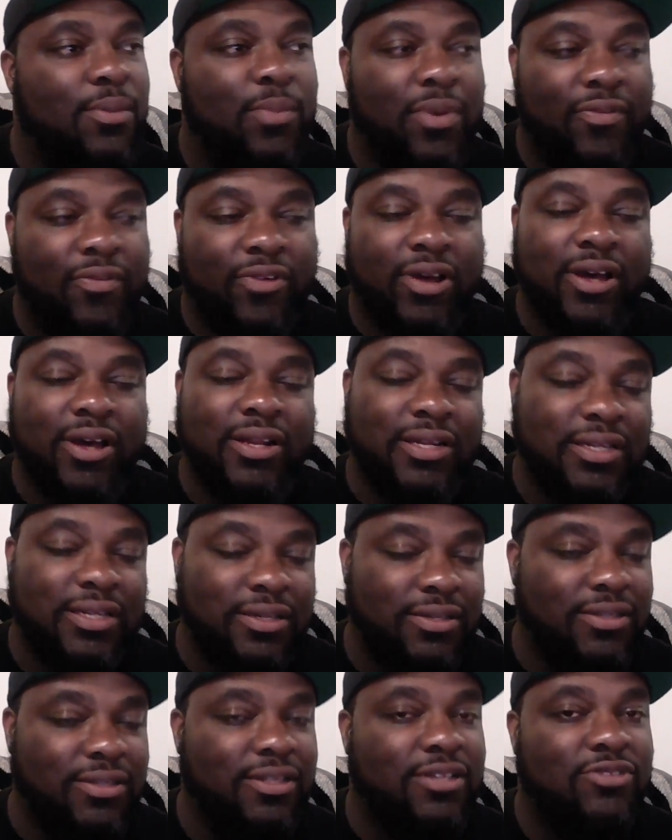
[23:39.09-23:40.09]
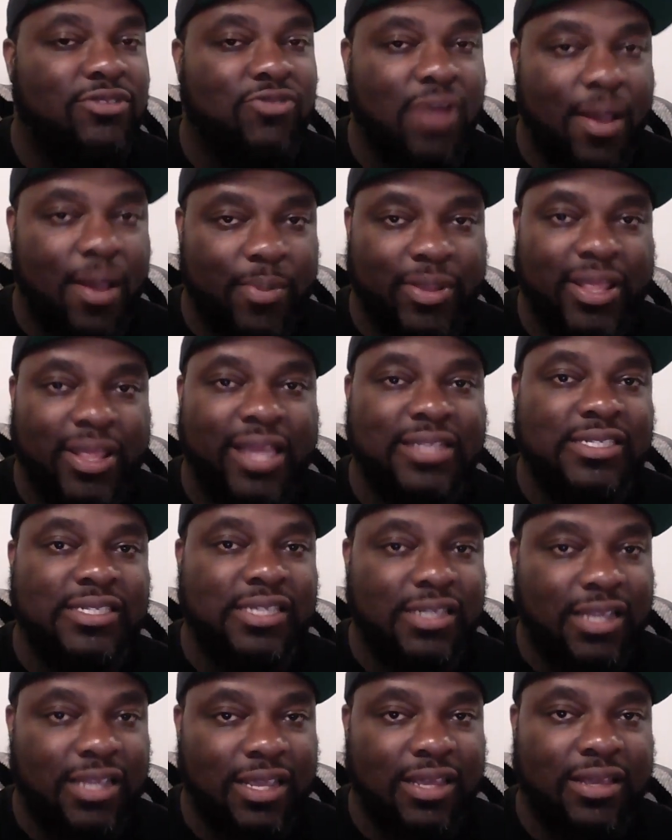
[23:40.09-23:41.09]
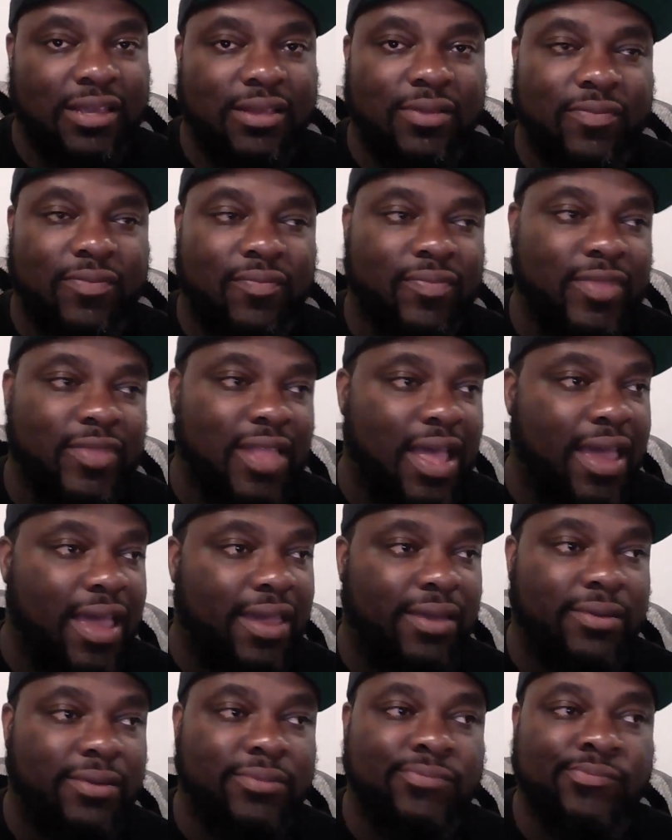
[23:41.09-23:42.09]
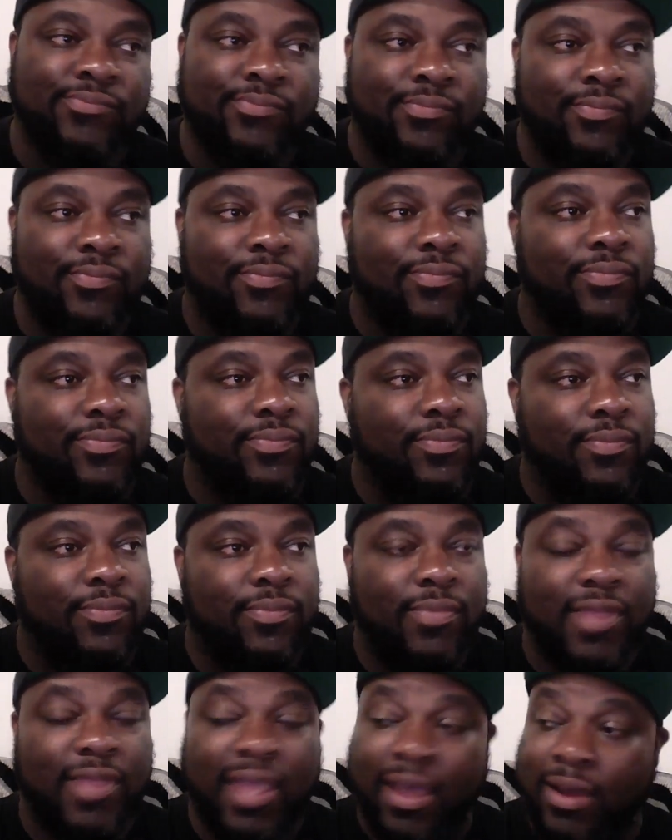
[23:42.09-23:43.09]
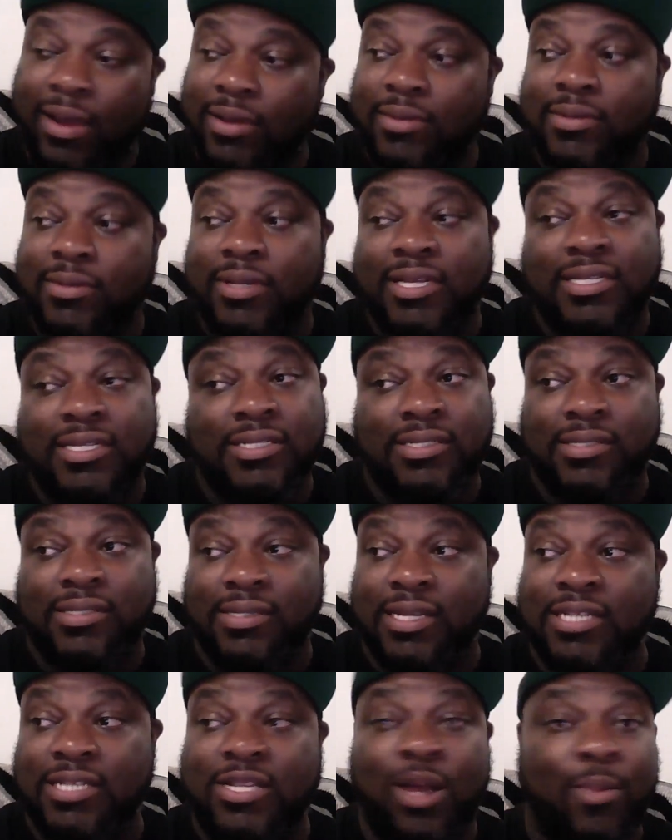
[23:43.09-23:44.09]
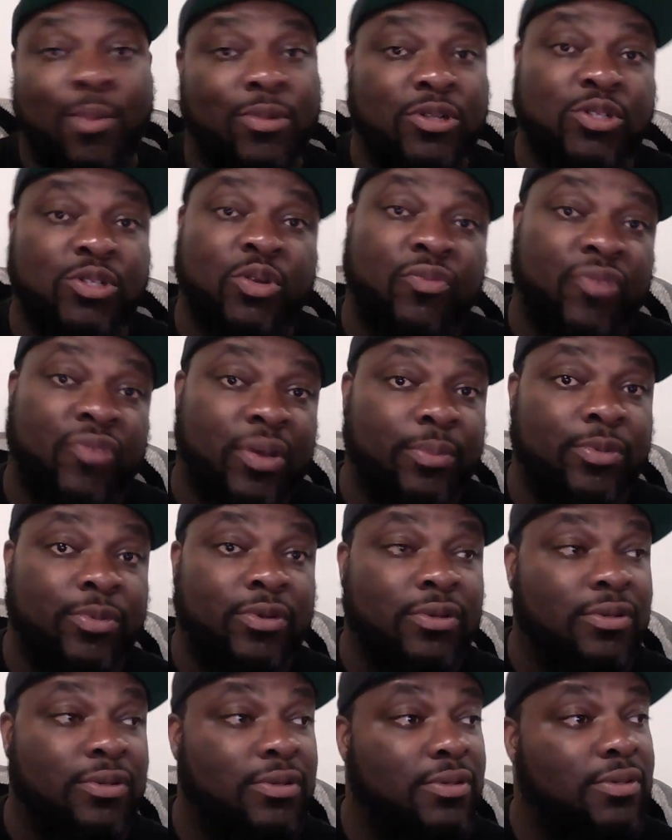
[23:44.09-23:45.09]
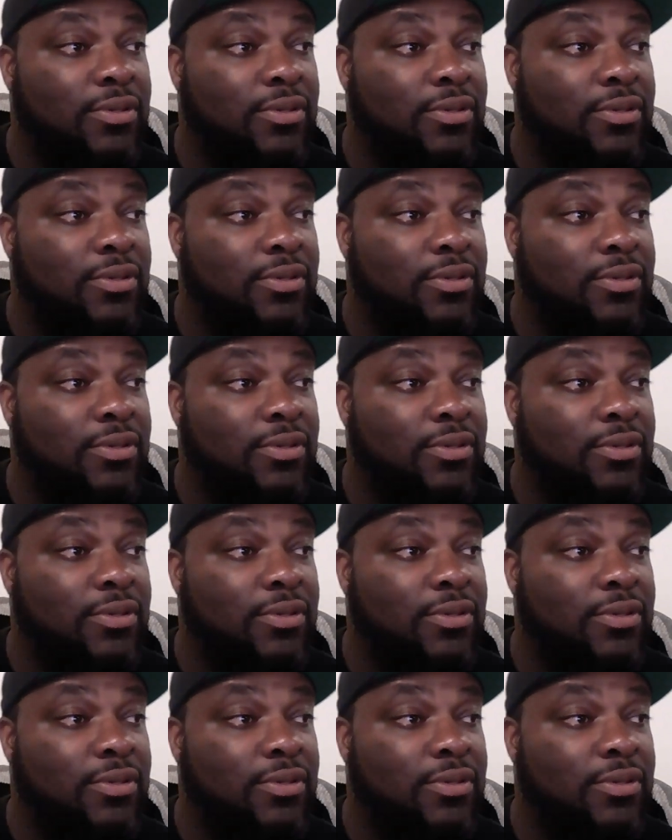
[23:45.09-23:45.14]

But for her to drop it like she did, like, yeah, it's almost November.